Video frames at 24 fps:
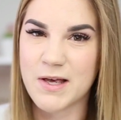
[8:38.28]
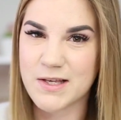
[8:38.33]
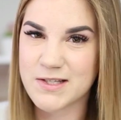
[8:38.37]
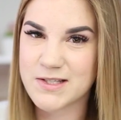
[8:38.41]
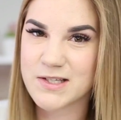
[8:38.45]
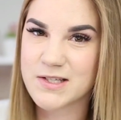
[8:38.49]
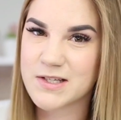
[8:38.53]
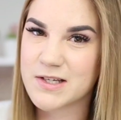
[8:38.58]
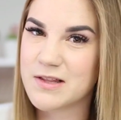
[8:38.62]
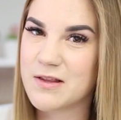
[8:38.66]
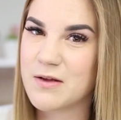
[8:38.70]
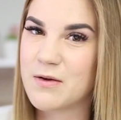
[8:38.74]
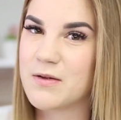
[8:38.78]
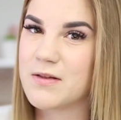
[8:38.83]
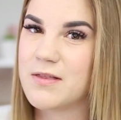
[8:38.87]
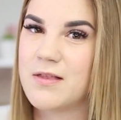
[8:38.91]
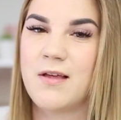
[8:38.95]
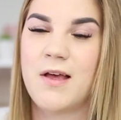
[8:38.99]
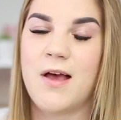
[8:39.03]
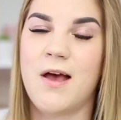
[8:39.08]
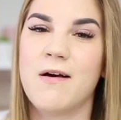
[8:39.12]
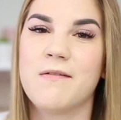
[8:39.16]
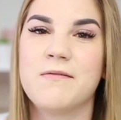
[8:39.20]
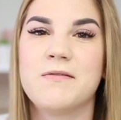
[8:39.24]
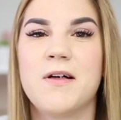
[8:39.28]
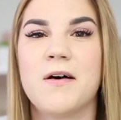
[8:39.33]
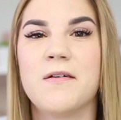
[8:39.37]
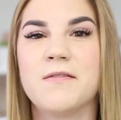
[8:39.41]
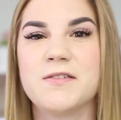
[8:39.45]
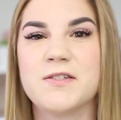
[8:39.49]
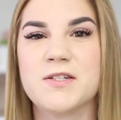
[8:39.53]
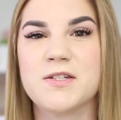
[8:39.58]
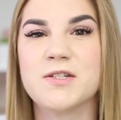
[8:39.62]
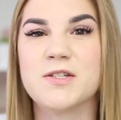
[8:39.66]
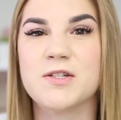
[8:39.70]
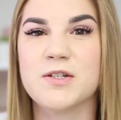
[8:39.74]
Basically the only thing I have
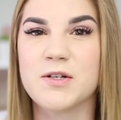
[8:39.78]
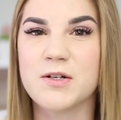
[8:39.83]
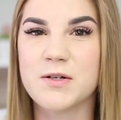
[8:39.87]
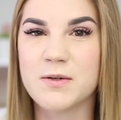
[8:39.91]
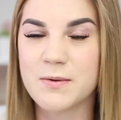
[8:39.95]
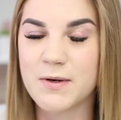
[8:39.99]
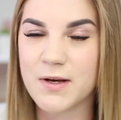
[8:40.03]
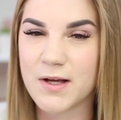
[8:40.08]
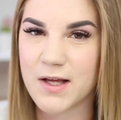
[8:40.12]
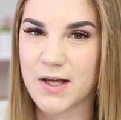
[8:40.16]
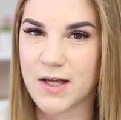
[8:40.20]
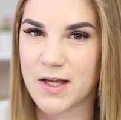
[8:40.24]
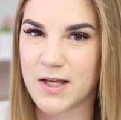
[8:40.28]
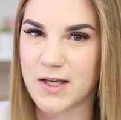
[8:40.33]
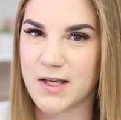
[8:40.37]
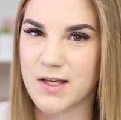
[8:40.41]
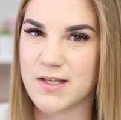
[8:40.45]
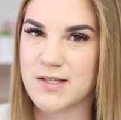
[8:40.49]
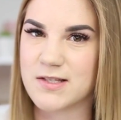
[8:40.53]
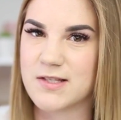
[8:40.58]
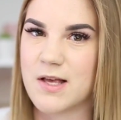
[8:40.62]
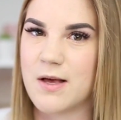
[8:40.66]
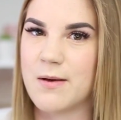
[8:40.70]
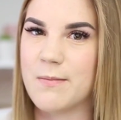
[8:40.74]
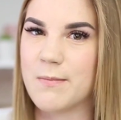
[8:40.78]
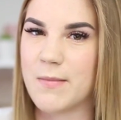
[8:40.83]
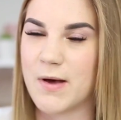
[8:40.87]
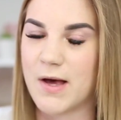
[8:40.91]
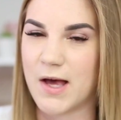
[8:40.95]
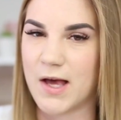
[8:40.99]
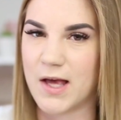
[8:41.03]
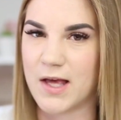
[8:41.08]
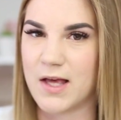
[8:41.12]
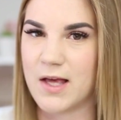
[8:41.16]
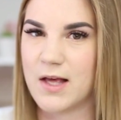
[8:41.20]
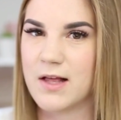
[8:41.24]
left to do is
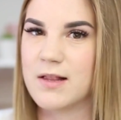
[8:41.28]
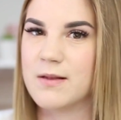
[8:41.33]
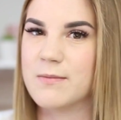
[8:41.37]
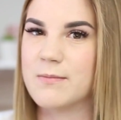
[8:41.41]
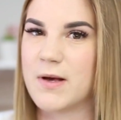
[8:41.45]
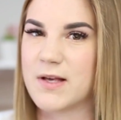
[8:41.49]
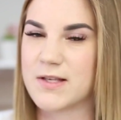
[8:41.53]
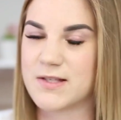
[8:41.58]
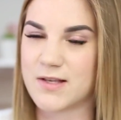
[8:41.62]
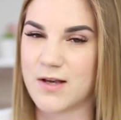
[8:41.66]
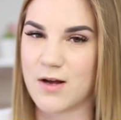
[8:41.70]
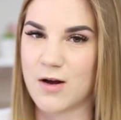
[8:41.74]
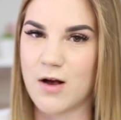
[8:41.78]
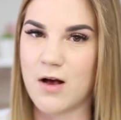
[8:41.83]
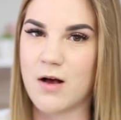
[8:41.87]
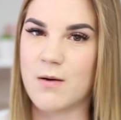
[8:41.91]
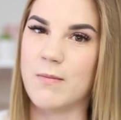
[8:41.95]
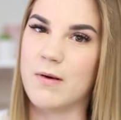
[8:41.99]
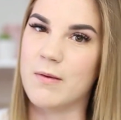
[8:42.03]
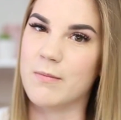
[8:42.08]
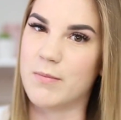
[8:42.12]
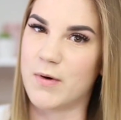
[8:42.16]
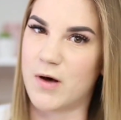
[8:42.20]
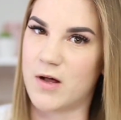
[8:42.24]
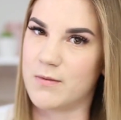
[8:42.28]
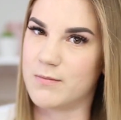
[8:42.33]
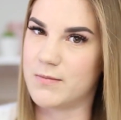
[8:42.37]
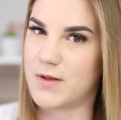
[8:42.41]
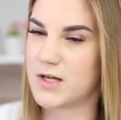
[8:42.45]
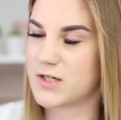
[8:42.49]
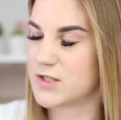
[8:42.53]
my mascara on my bottom